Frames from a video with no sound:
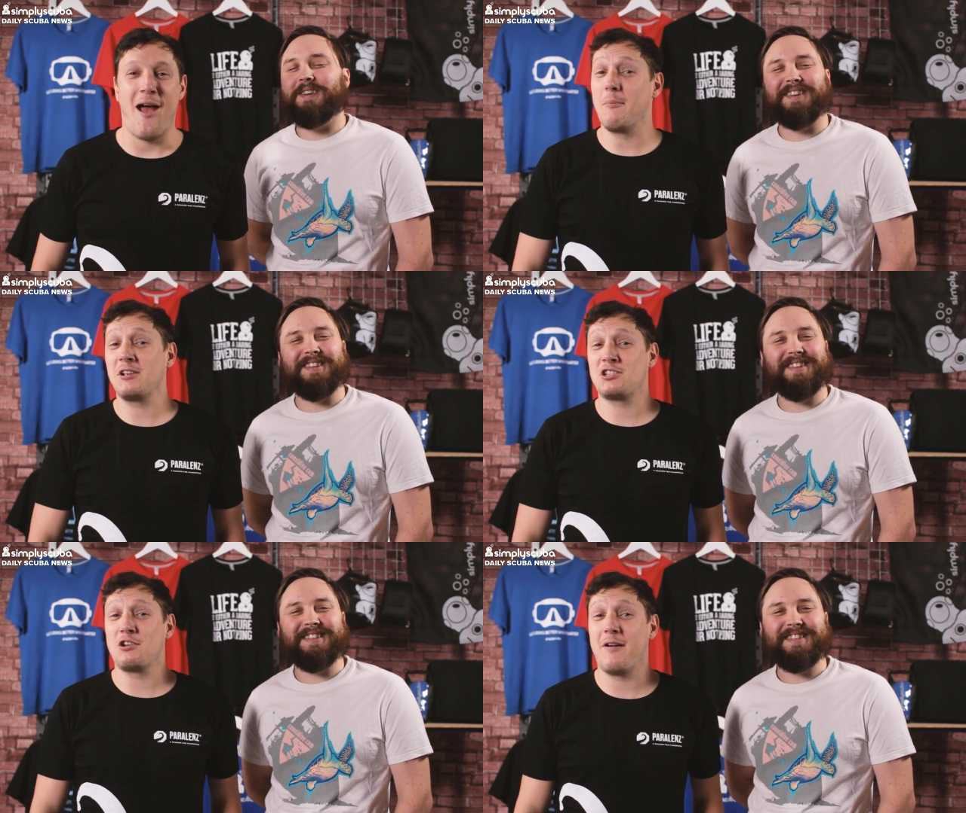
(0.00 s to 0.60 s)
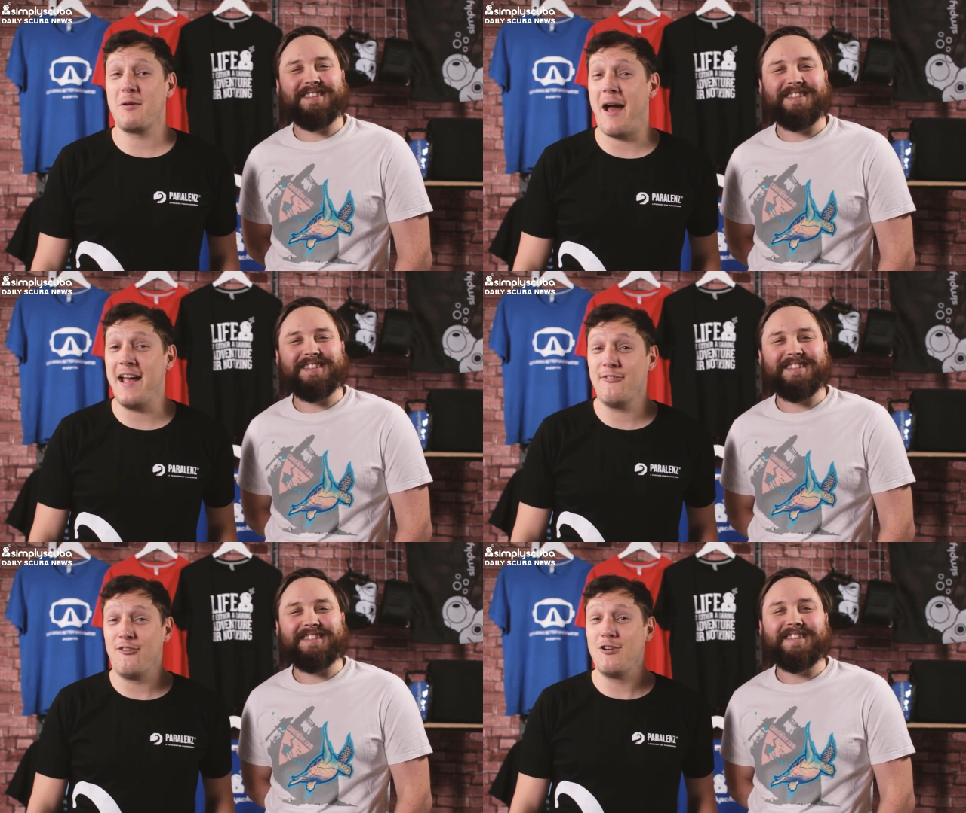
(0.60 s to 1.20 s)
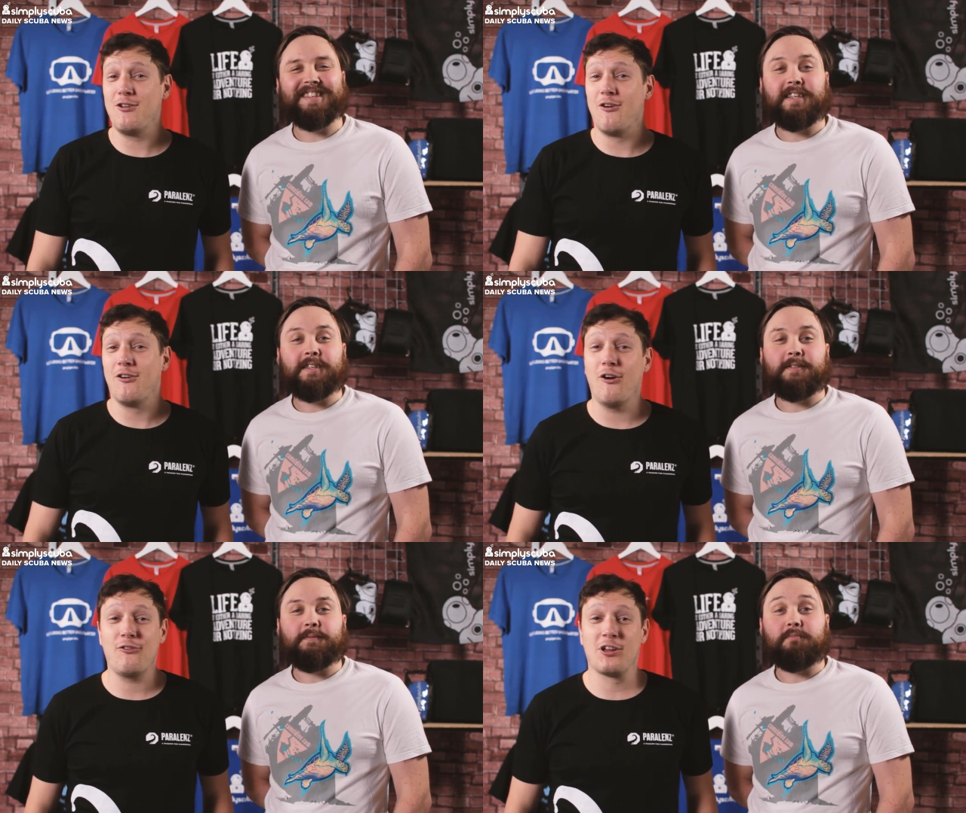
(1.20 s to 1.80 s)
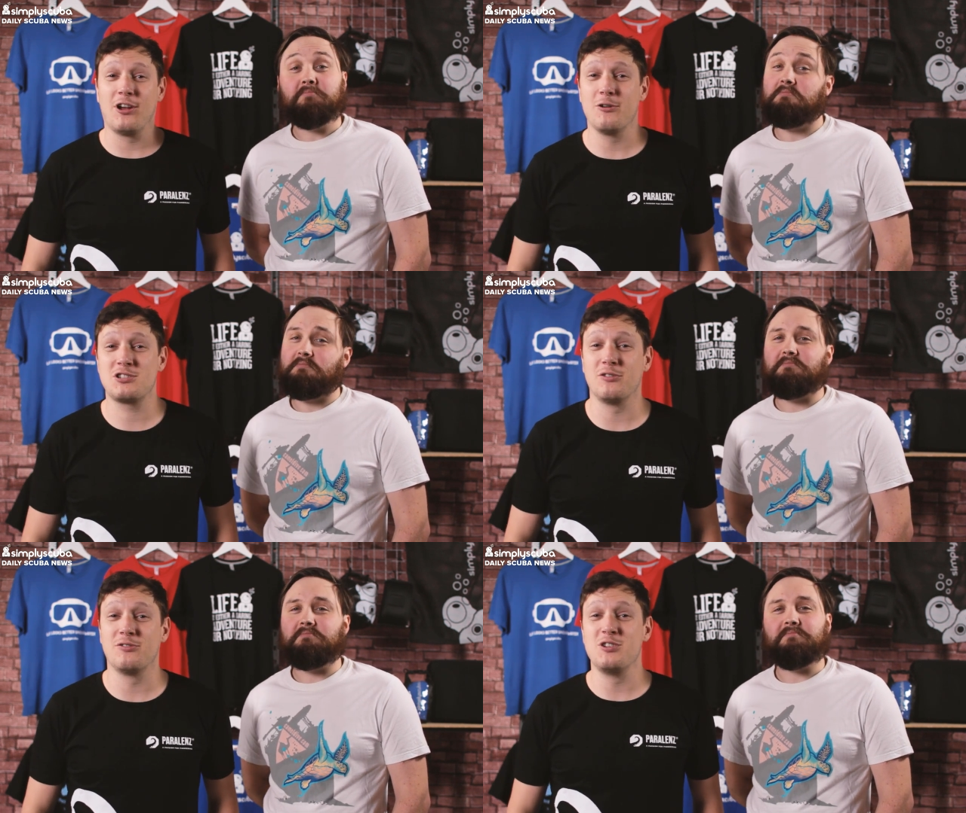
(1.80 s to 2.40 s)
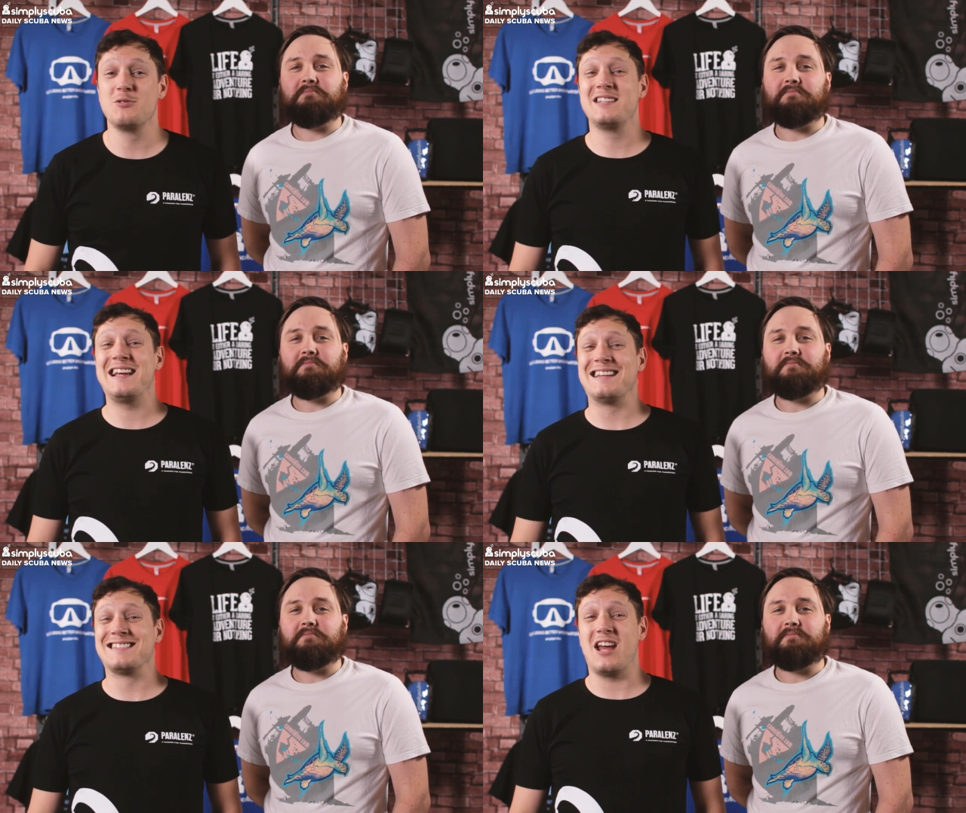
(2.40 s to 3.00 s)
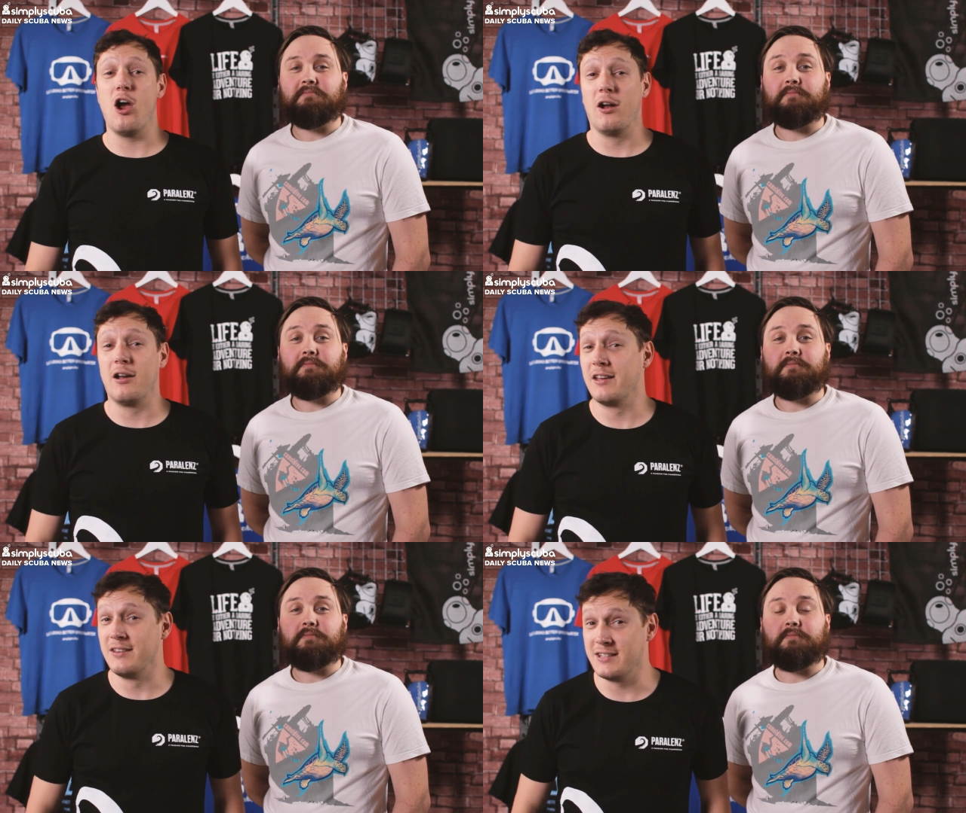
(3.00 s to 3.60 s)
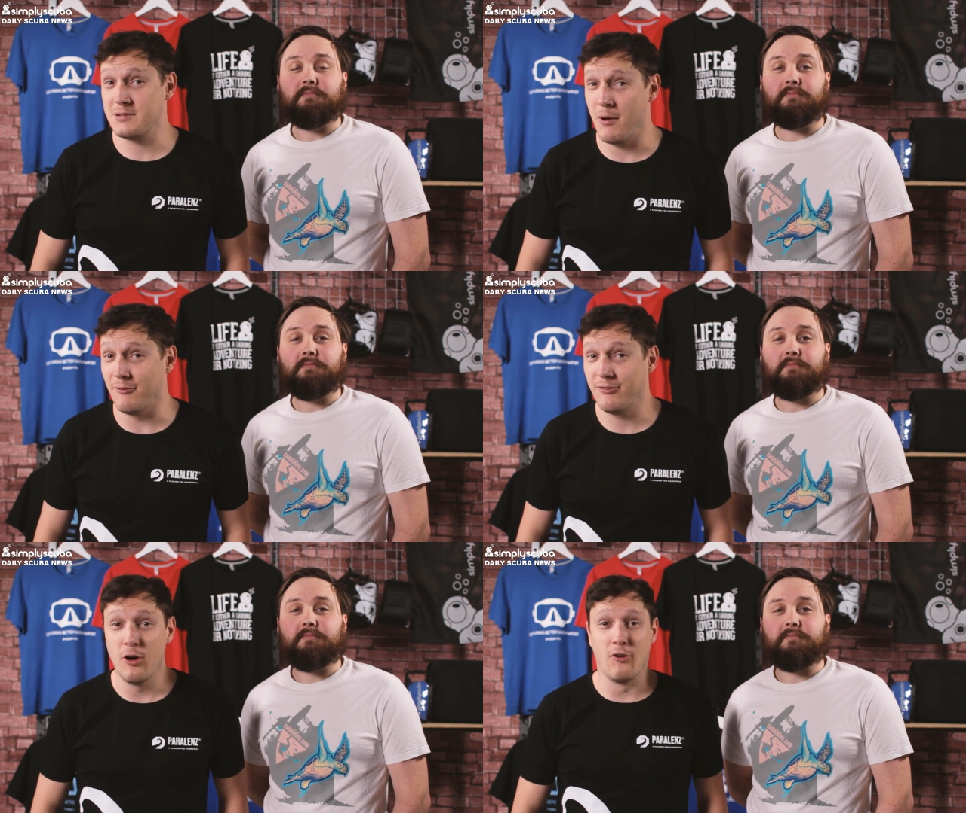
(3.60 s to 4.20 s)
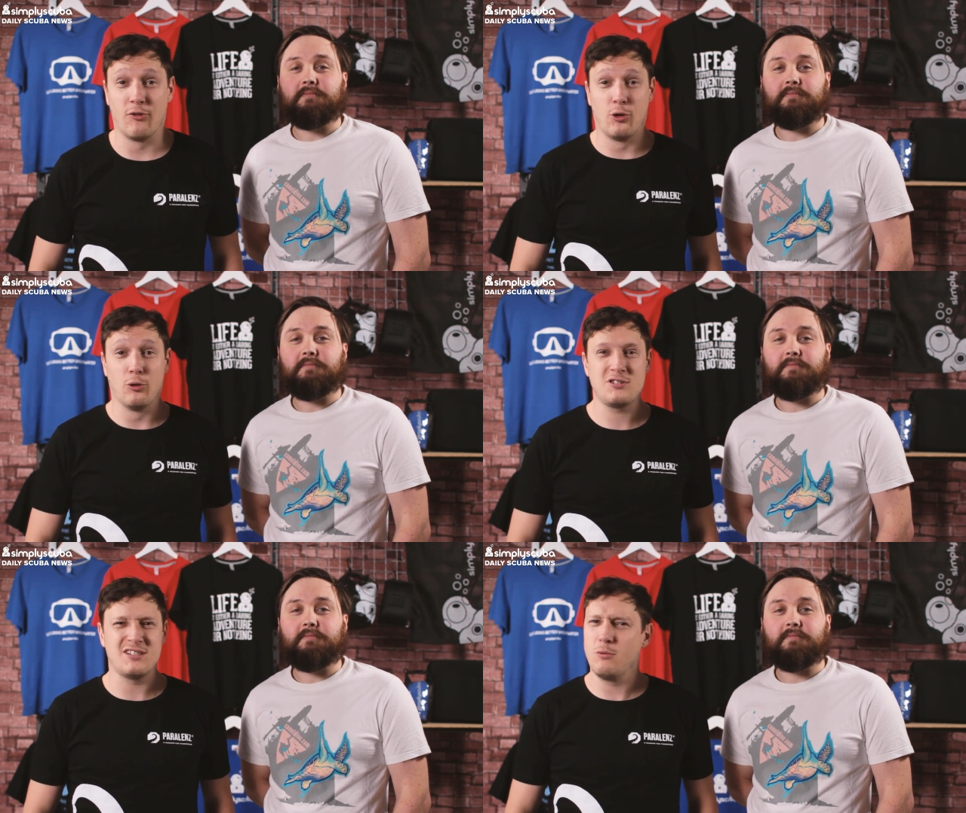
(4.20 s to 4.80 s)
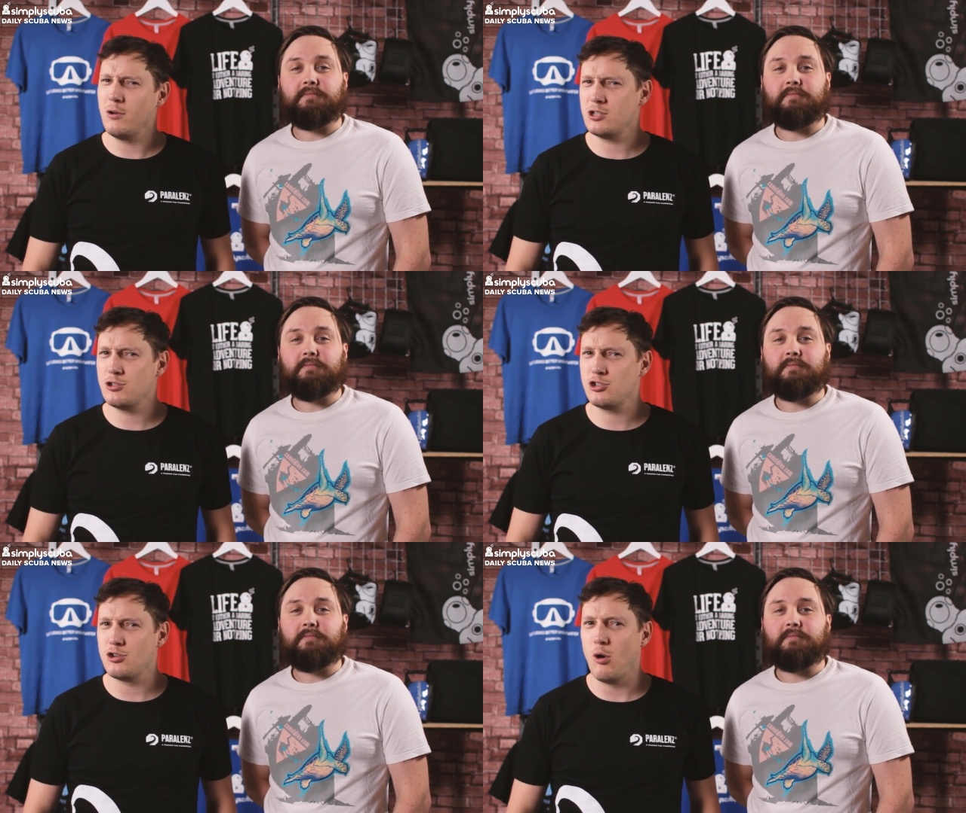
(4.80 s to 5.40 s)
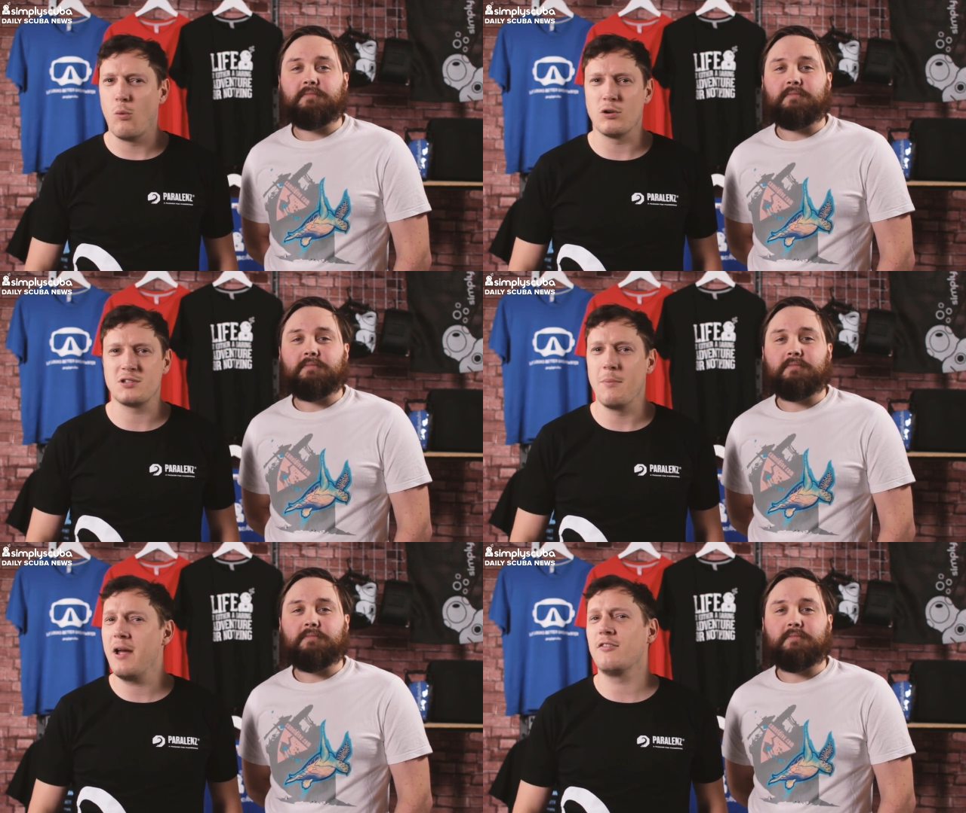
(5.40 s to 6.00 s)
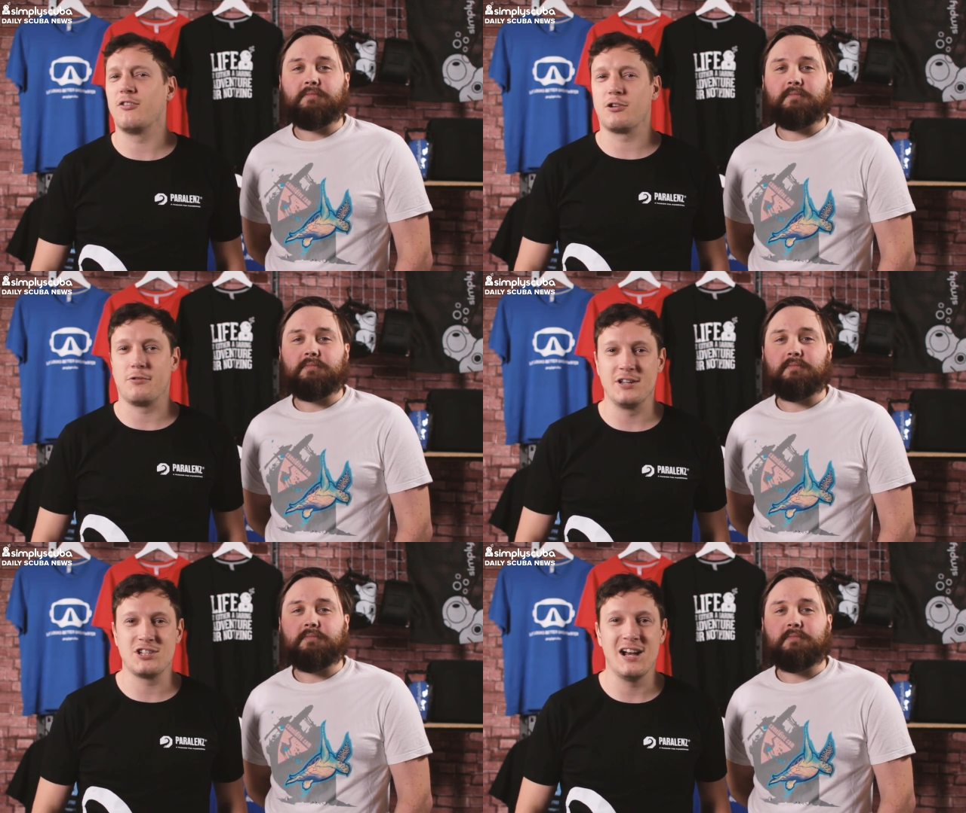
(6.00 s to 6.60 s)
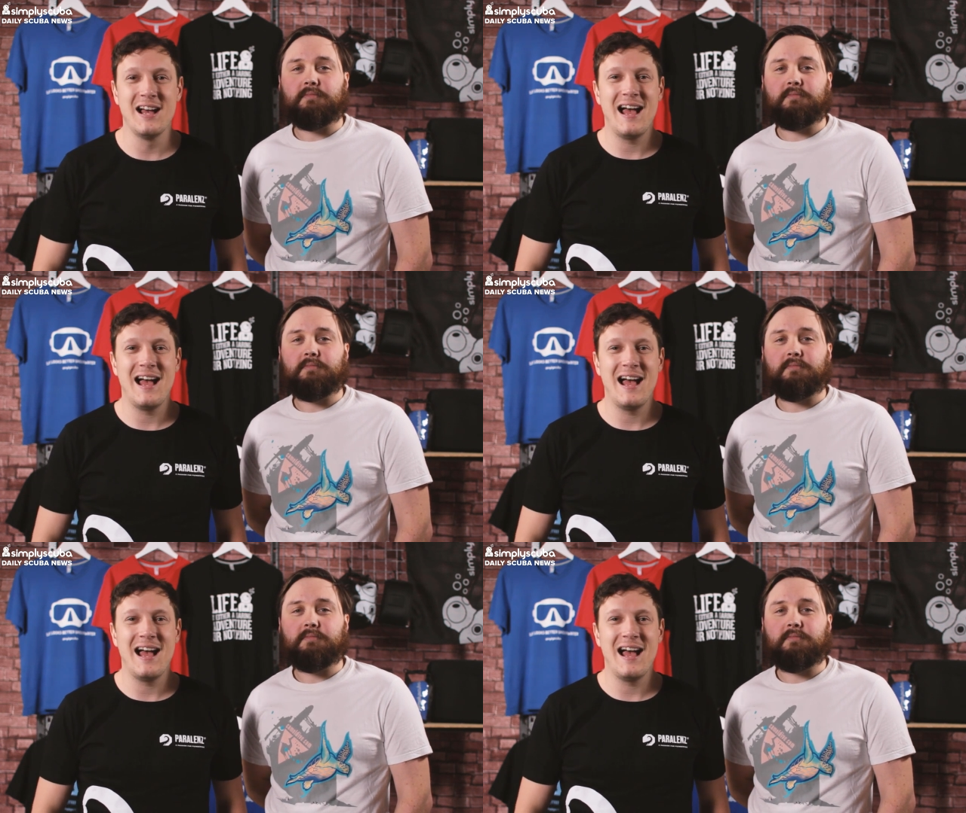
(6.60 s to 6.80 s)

Speaker 1: It measured around about eight foot long off the coast of New Zealand earlier this month. Of course, they weren't too sure what to make of the creature